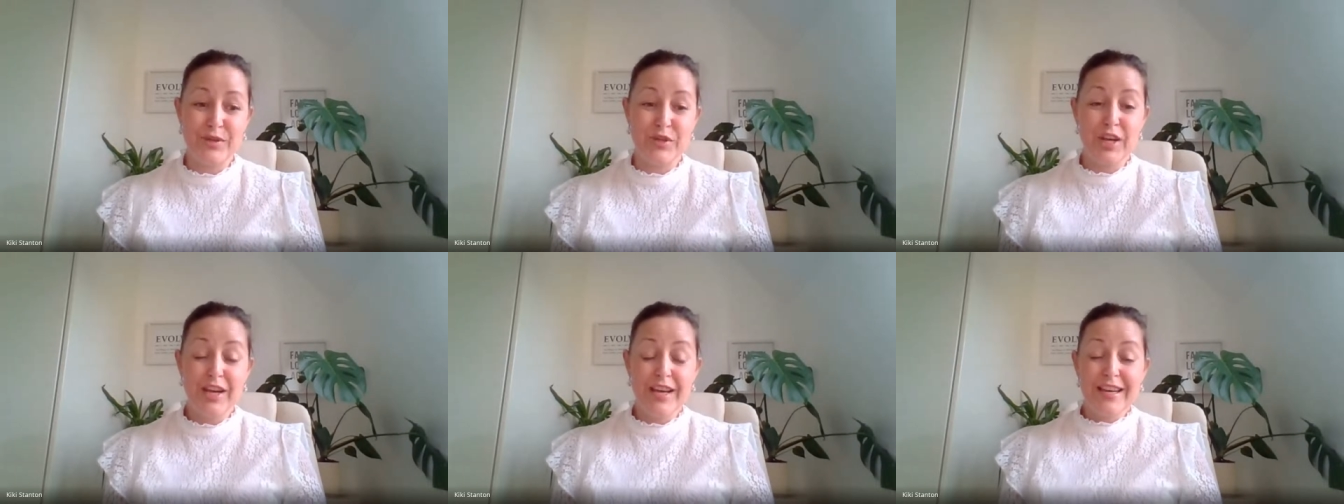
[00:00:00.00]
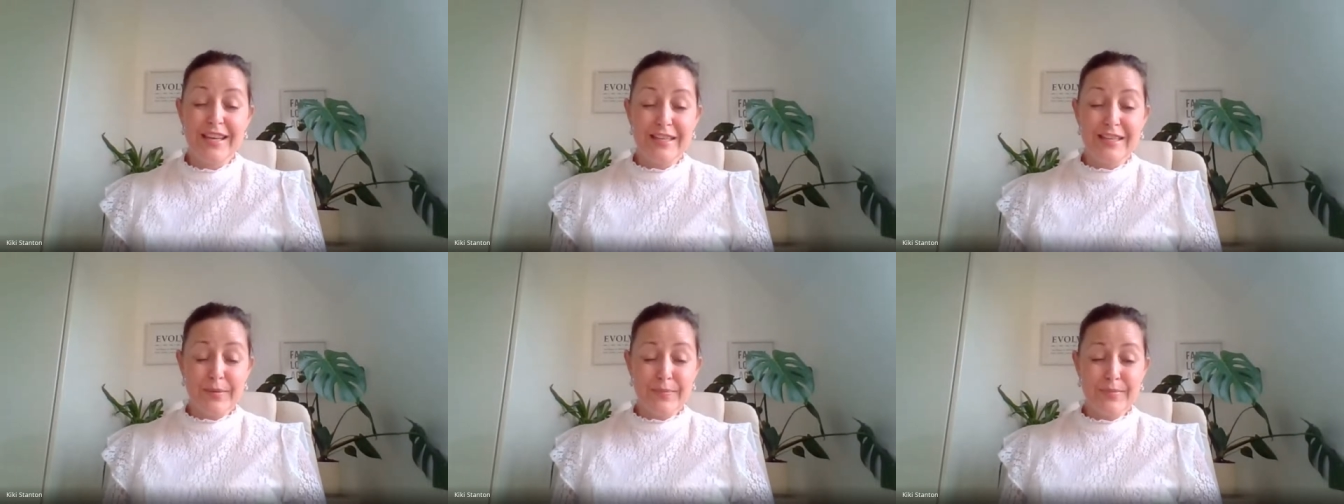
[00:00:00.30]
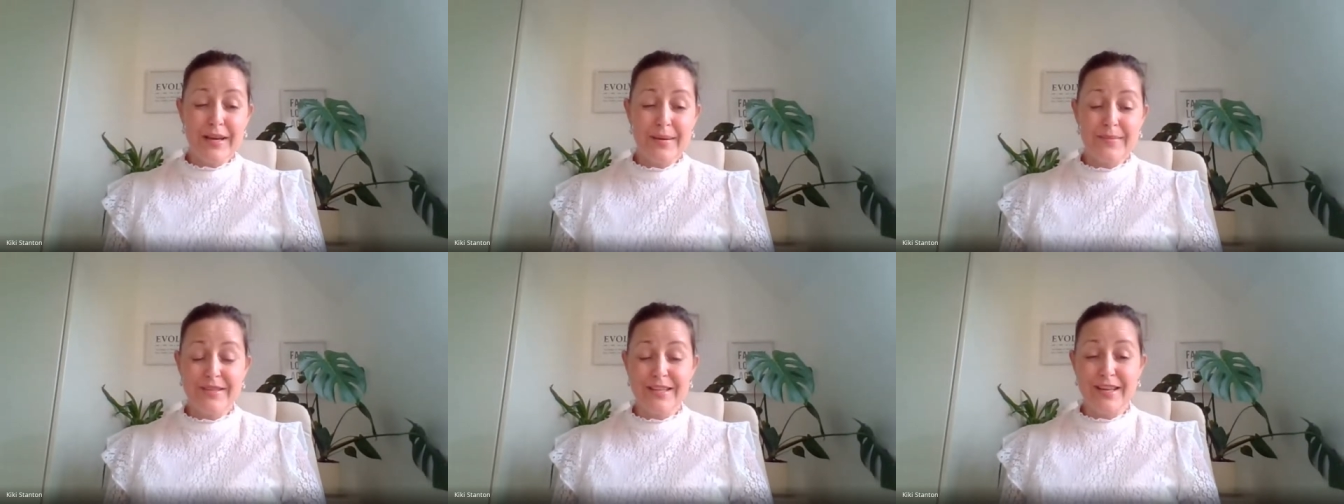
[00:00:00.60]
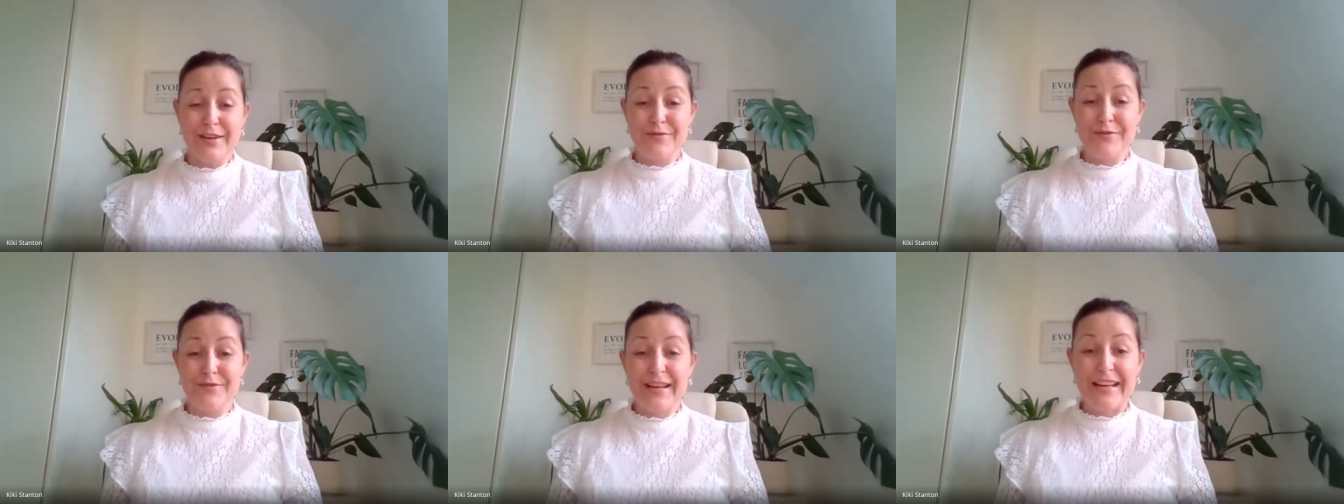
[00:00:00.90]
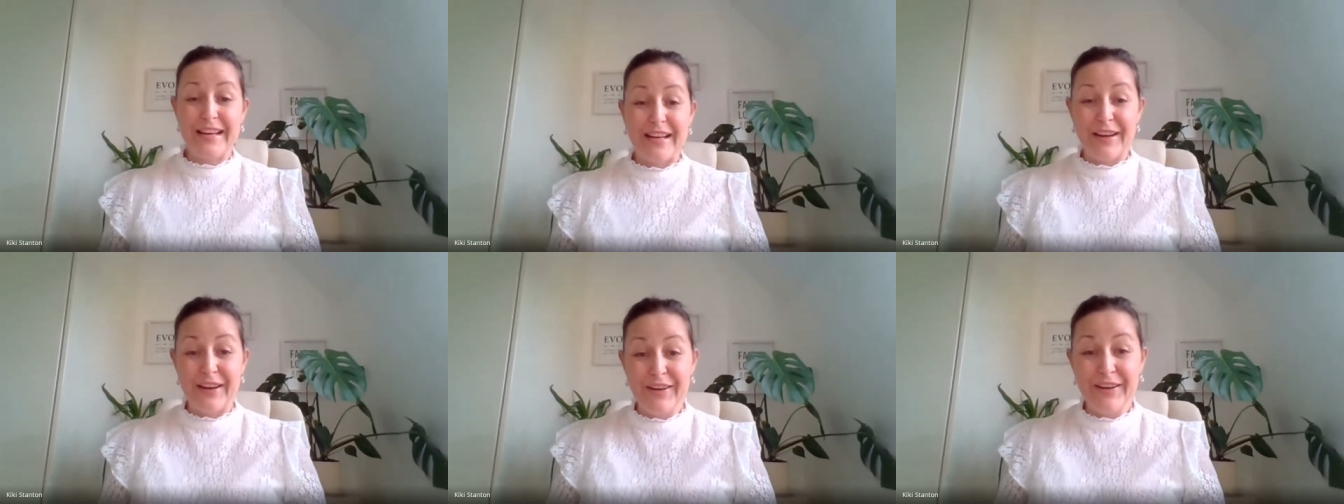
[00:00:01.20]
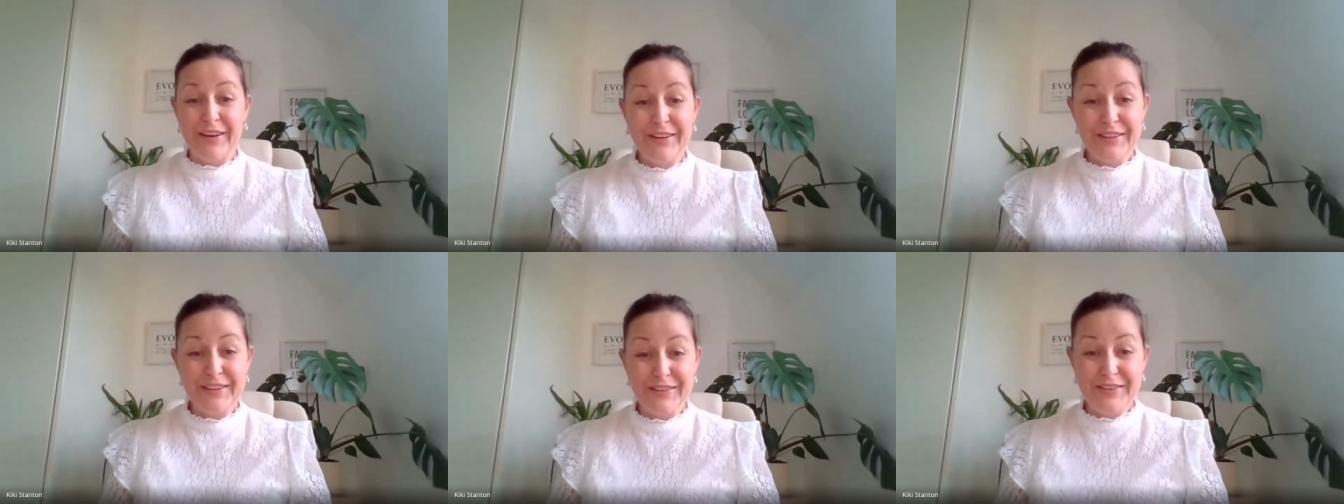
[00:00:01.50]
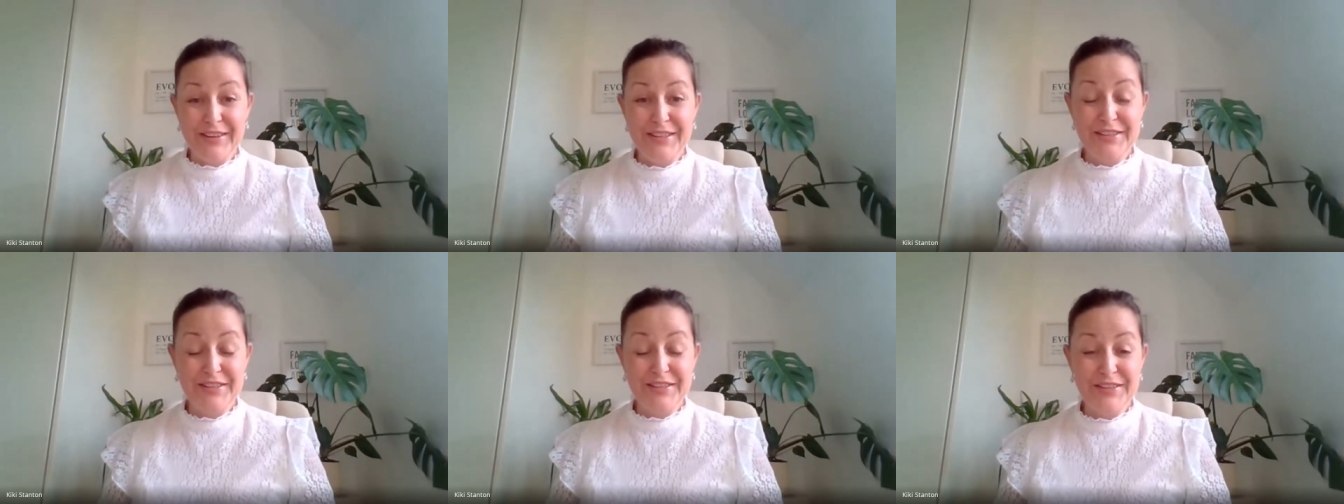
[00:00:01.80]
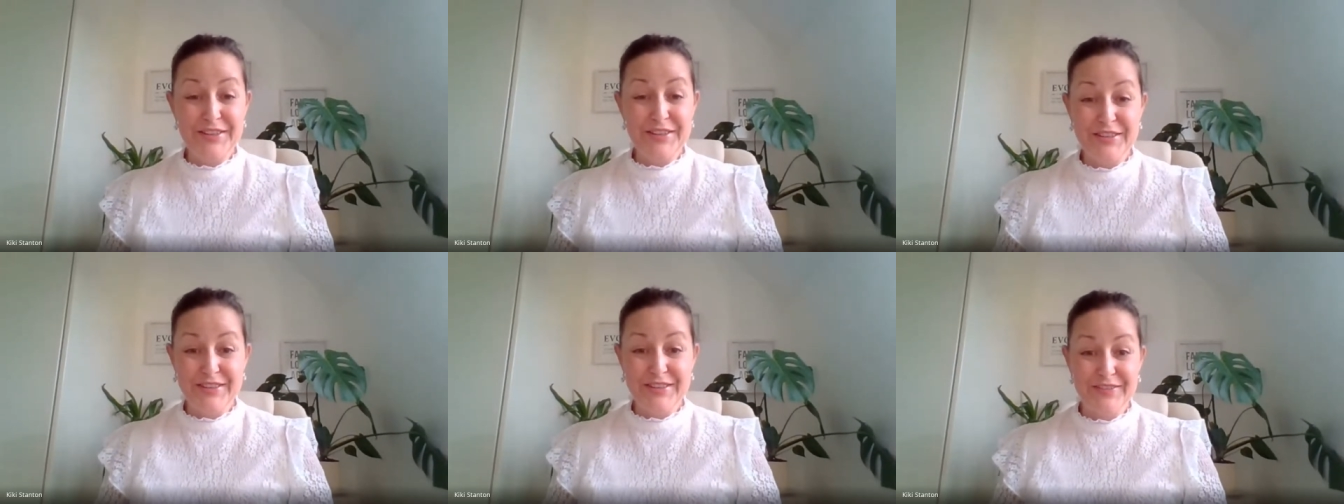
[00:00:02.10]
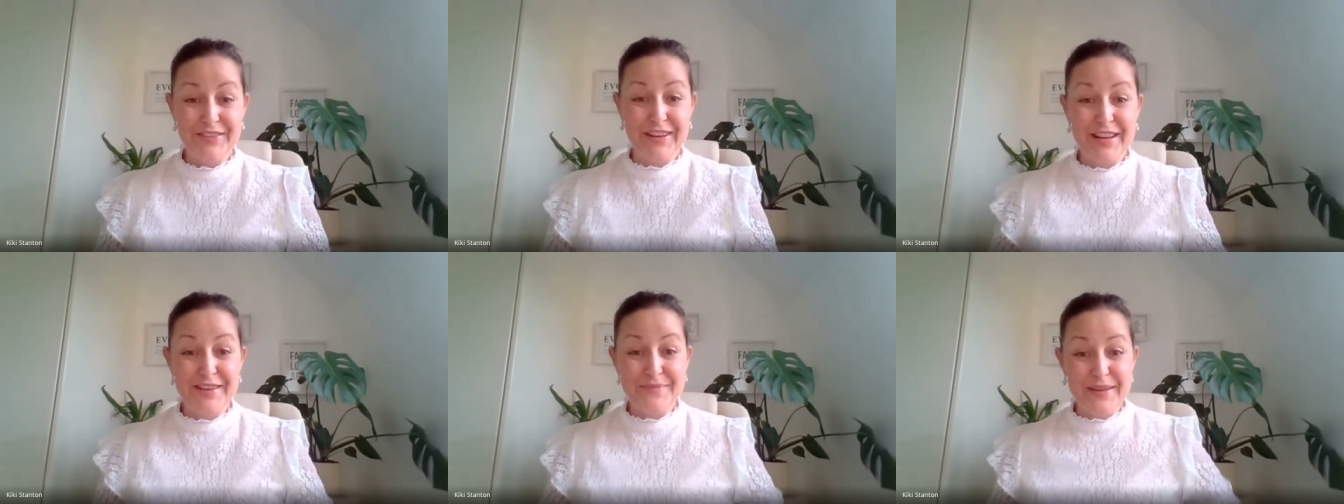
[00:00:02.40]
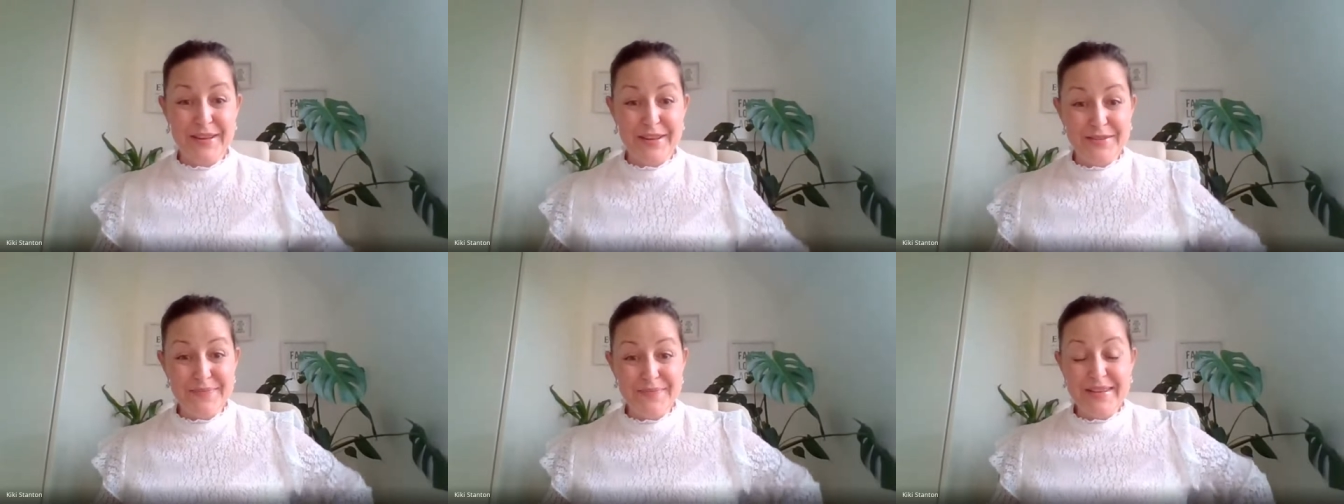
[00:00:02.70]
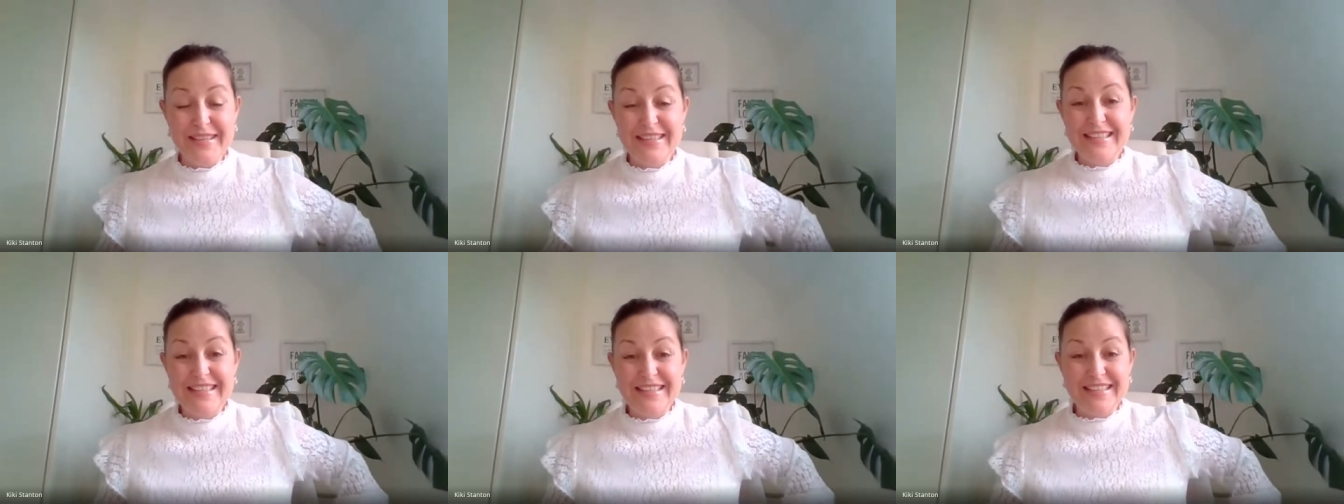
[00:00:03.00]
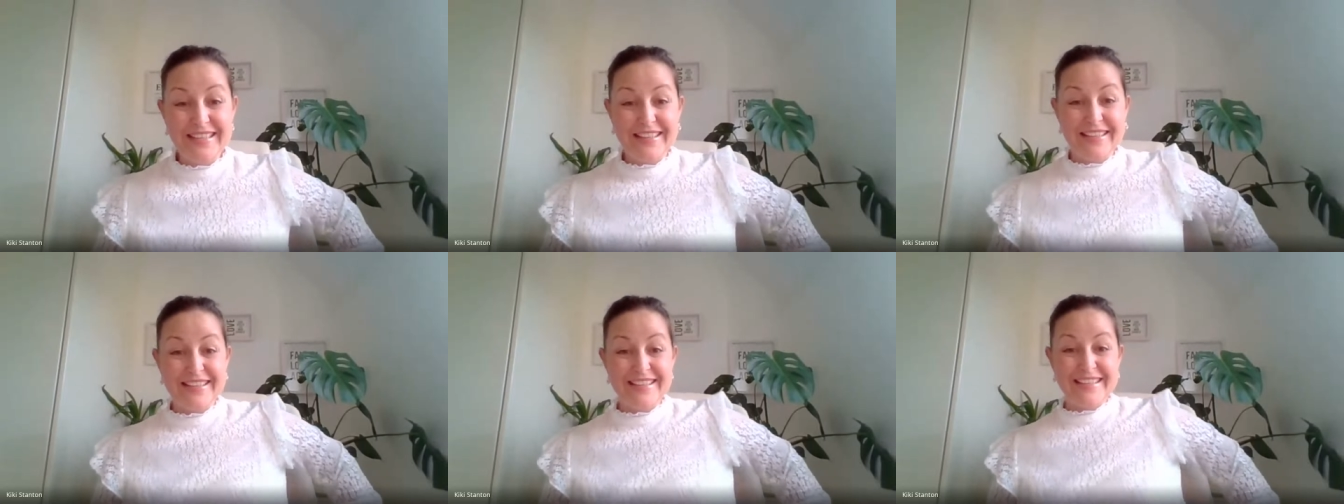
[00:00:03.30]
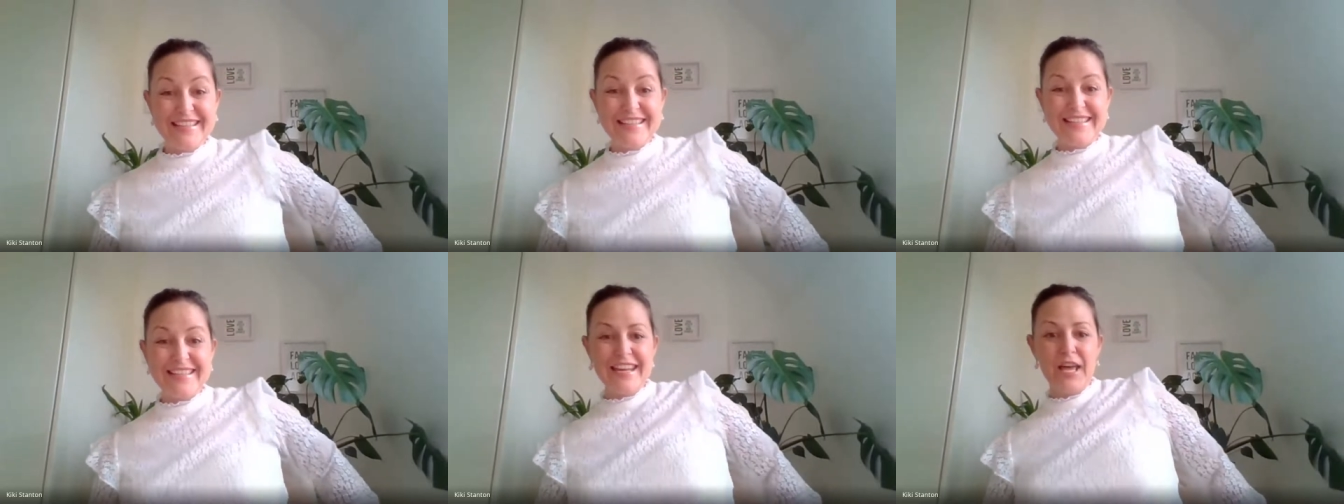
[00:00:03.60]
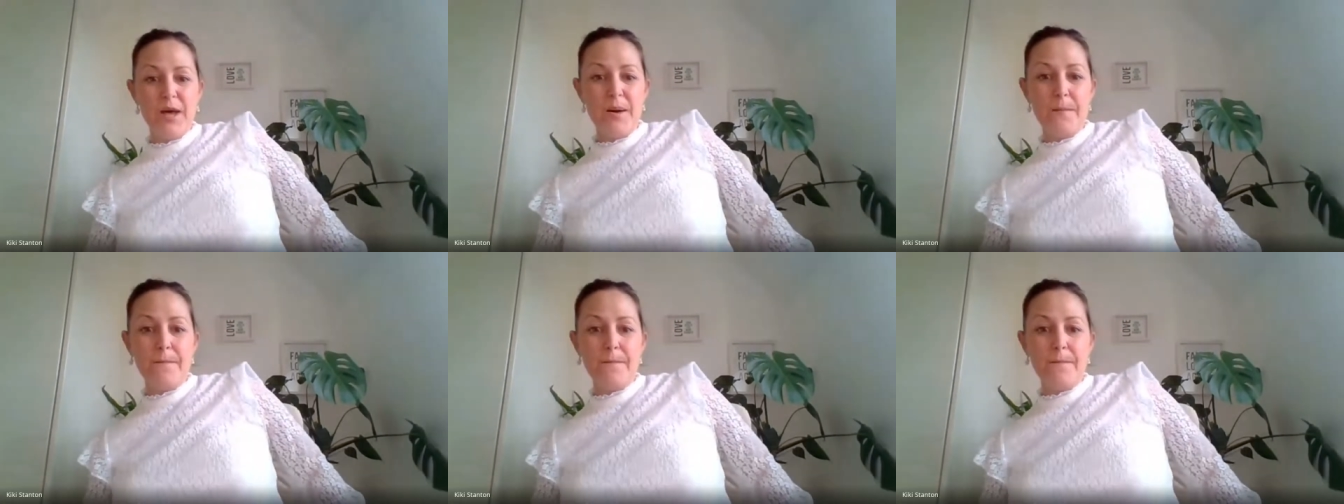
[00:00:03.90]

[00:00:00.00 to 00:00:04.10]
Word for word: mm-hmm. which sometimes can really hurt you when you're, you're developing your business, can't it?